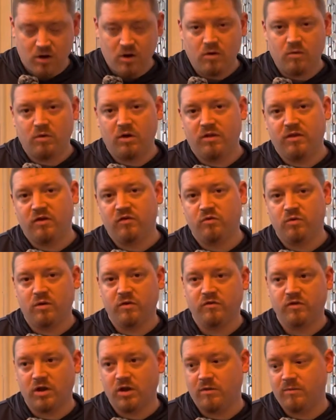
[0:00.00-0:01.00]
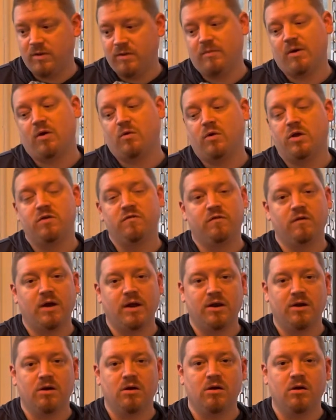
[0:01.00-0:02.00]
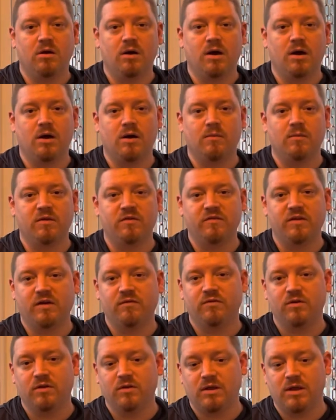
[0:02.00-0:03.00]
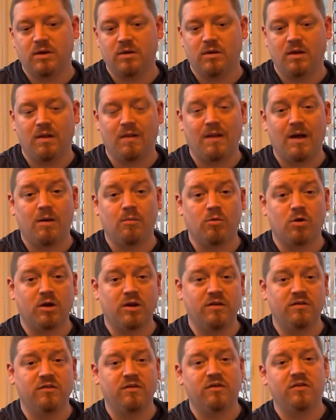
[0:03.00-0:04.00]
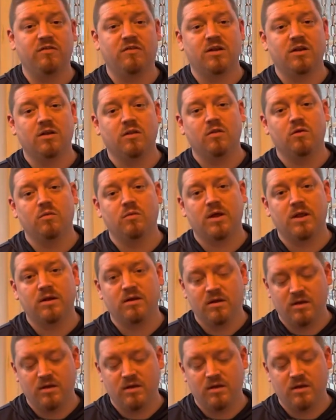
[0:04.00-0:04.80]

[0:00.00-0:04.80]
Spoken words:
Where this one's going to be my wind fighter, it's definitely a lot more consistent in the wind.